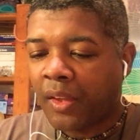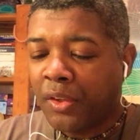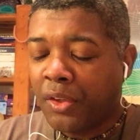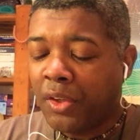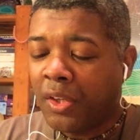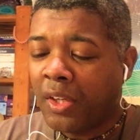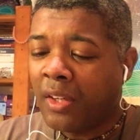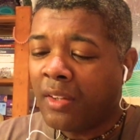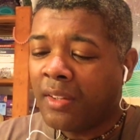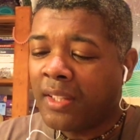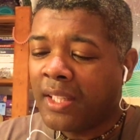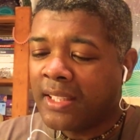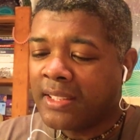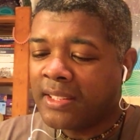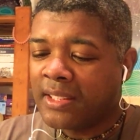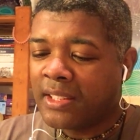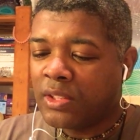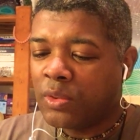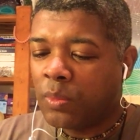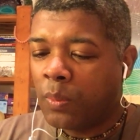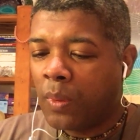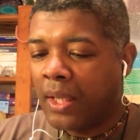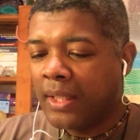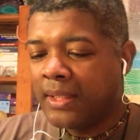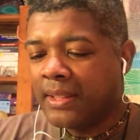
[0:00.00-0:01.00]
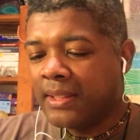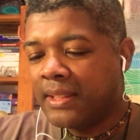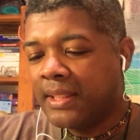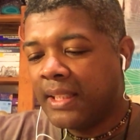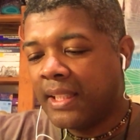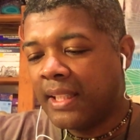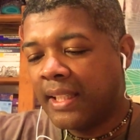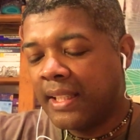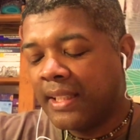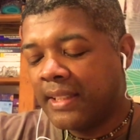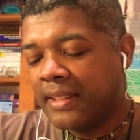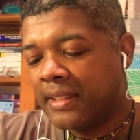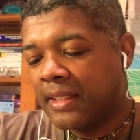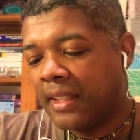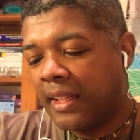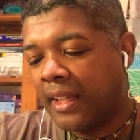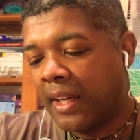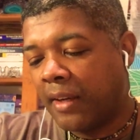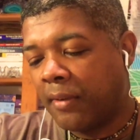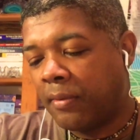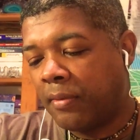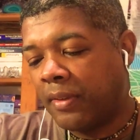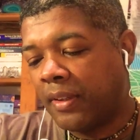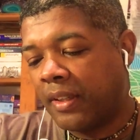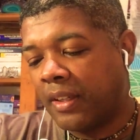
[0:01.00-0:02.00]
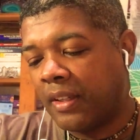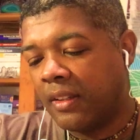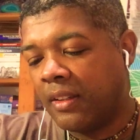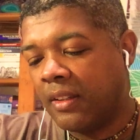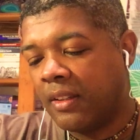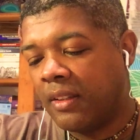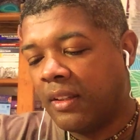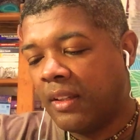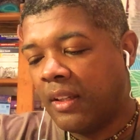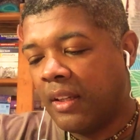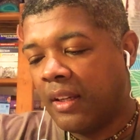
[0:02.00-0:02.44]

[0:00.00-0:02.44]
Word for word: You know, there's this one singer in South Africa.